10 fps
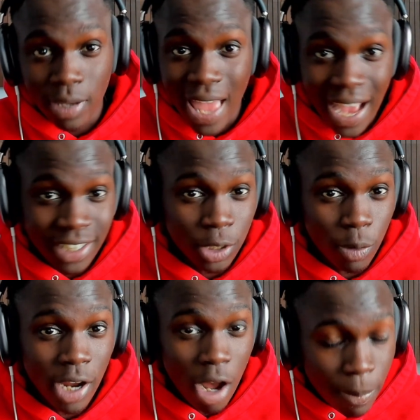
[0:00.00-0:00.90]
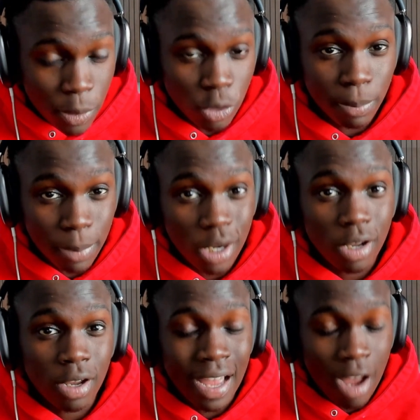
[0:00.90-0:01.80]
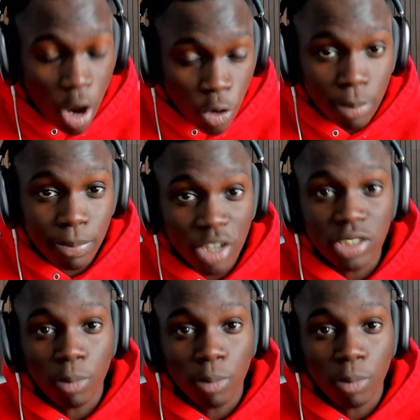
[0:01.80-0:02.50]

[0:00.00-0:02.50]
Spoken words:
I'm actually going to help you to book 100+